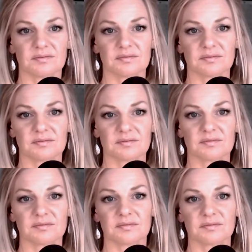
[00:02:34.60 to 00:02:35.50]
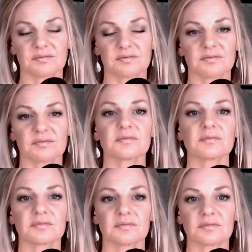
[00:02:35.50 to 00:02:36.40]

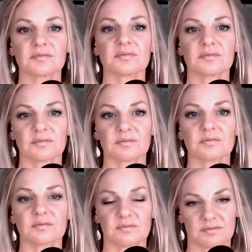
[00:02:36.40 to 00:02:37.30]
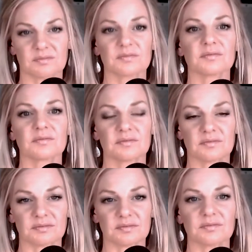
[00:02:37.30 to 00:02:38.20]

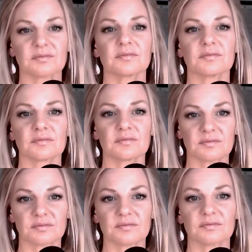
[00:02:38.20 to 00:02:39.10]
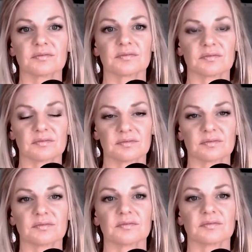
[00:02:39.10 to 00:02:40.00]

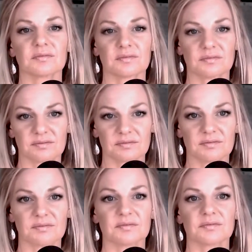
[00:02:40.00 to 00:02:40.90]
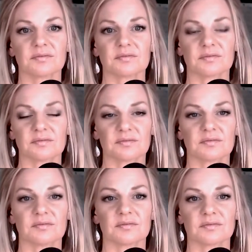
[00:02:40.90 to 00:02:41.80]
This person isn't speaking.